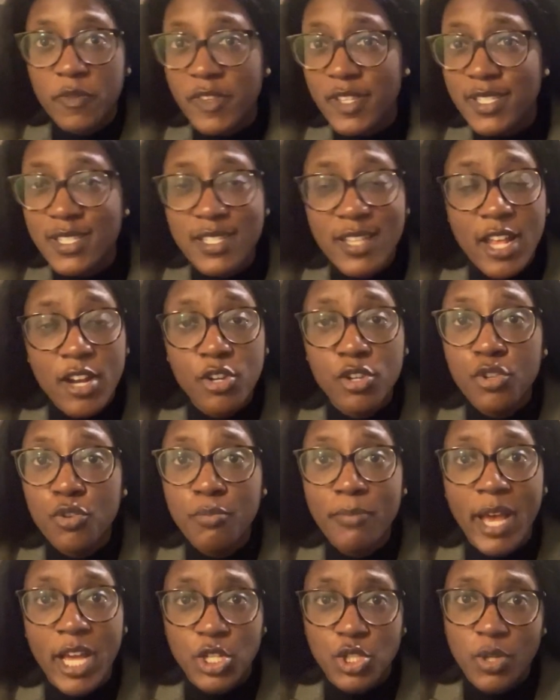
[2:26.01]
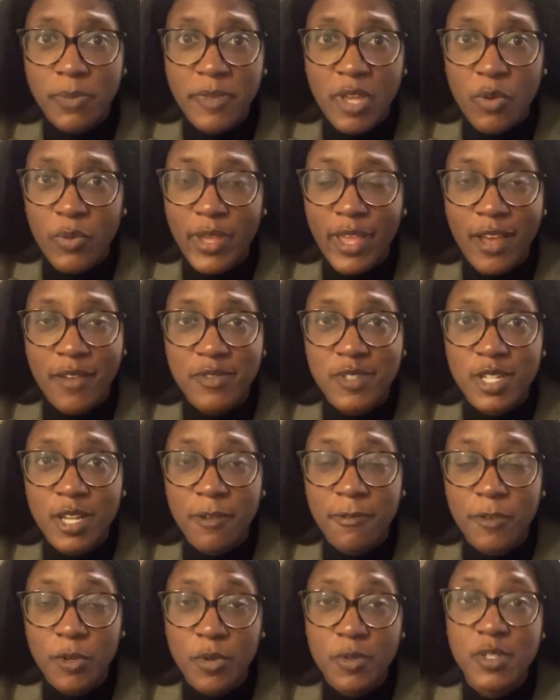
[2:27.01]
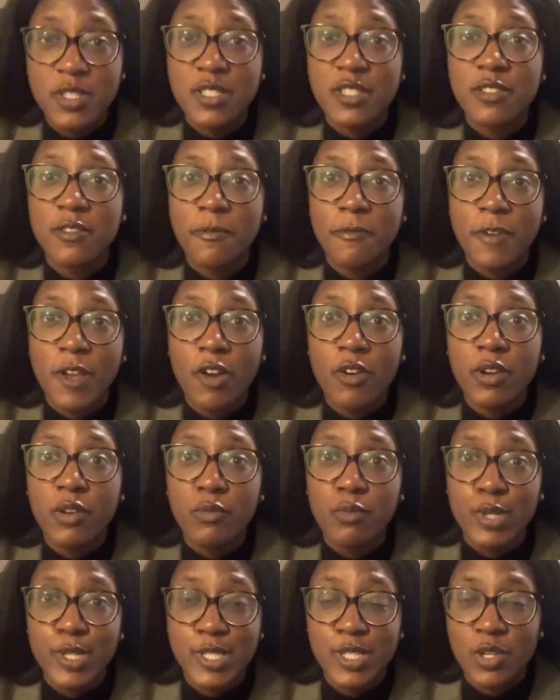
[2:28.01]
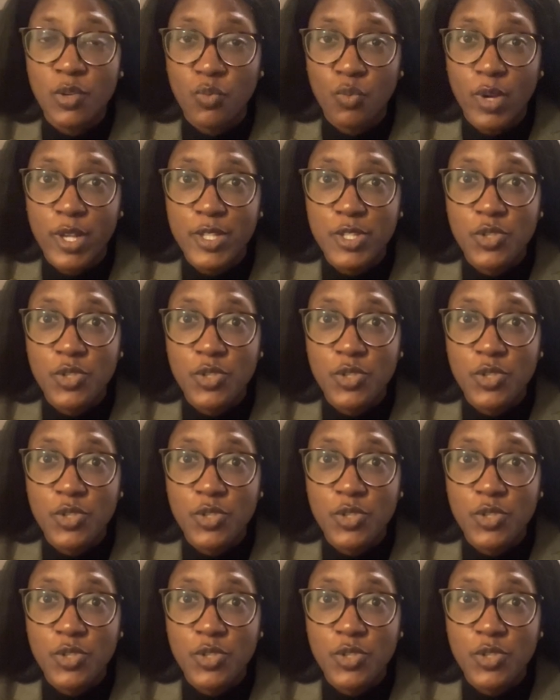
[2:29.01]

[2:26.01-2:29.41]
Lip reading: This is not a new matchup that we have today, folks. This is a very recent one.